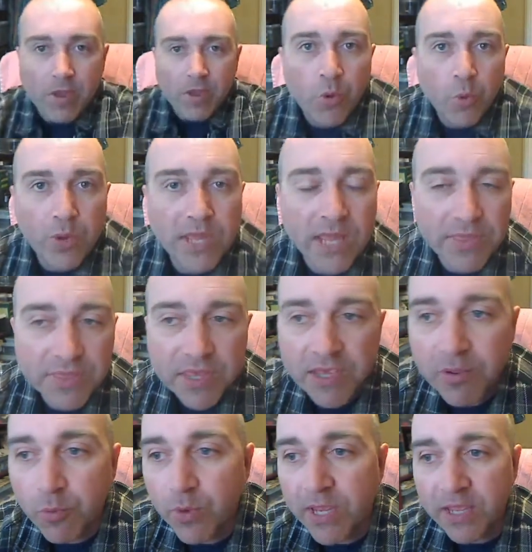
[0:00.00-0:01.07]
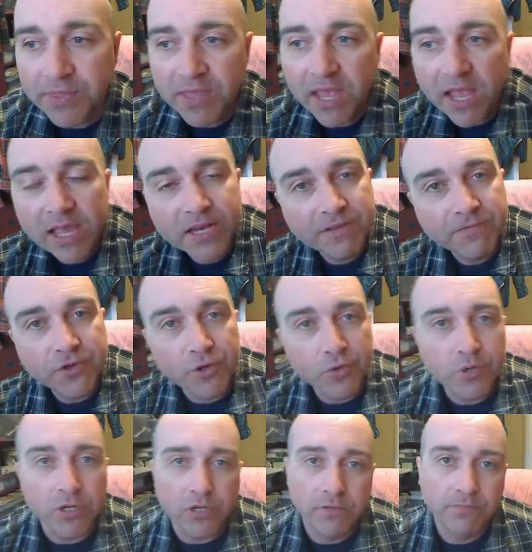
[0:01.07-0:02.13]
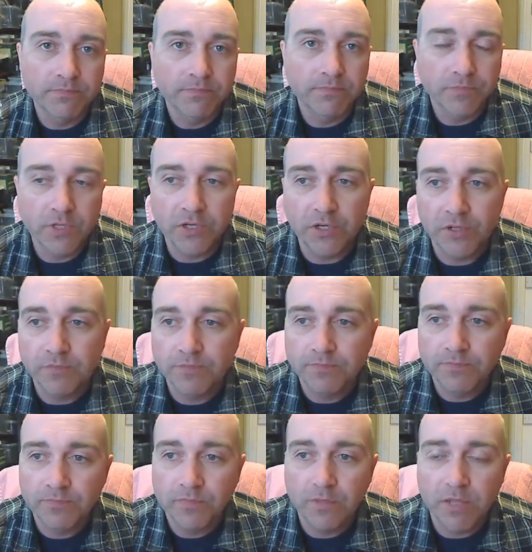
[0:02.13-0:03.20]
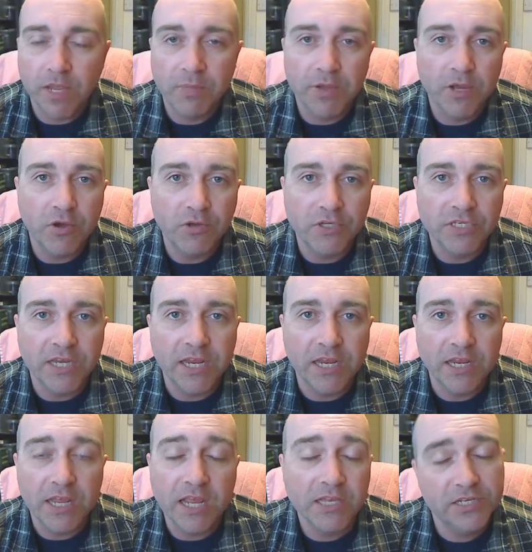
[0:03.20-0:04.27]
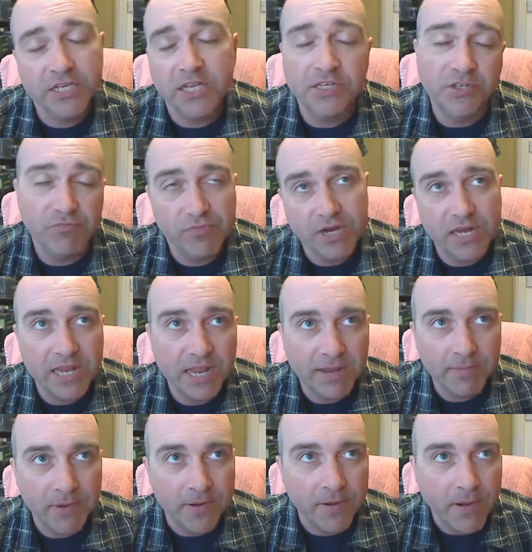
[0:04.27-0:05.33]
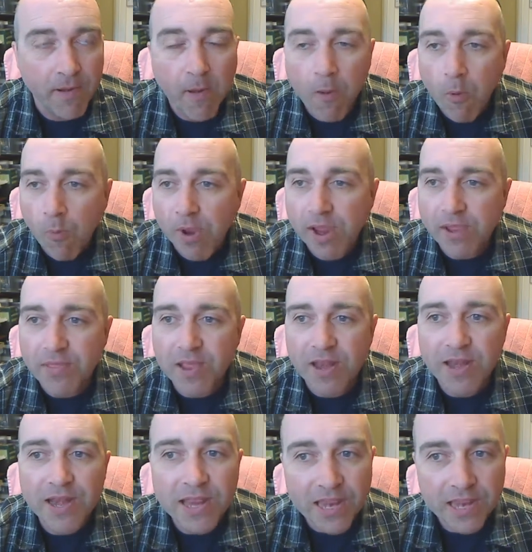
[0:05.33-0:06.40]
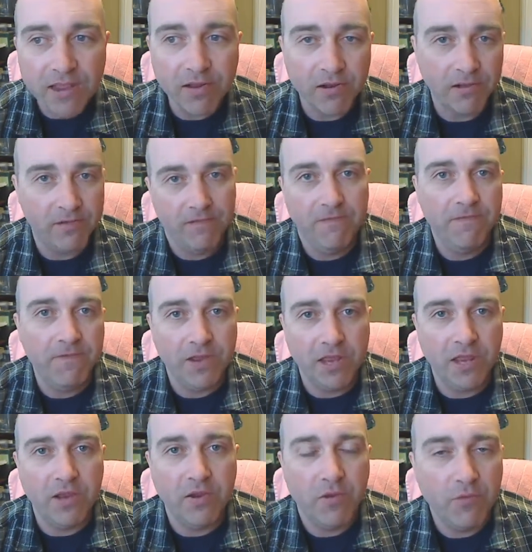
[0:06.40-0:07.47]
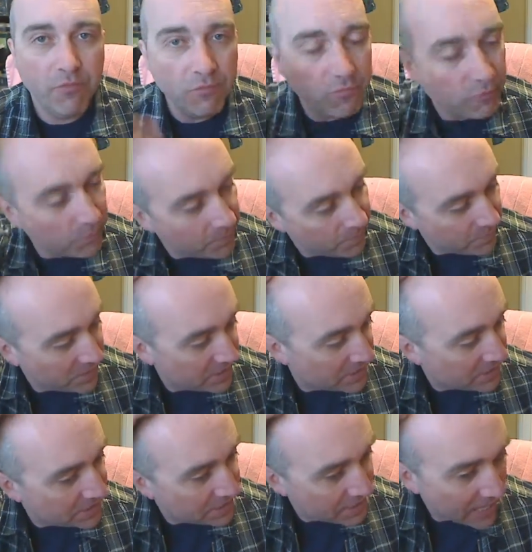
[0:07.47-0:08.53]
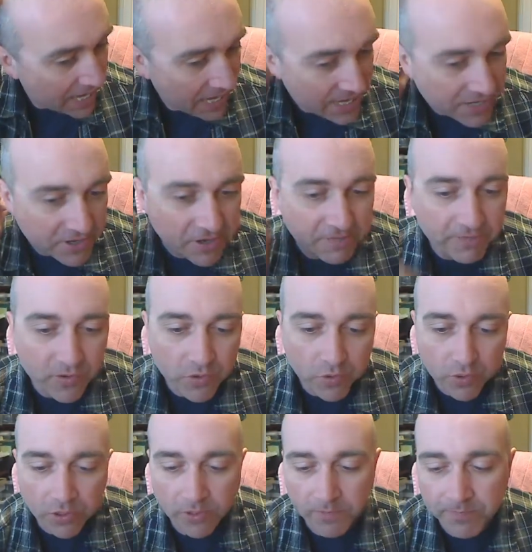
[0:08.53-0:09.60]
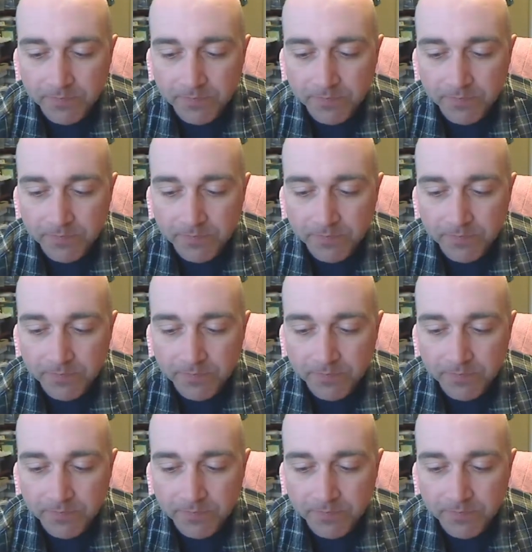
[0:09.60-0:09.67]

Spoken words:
We get the head of Google, you know, coming on saying it doesn't really happen. We get the legal fucking head of Google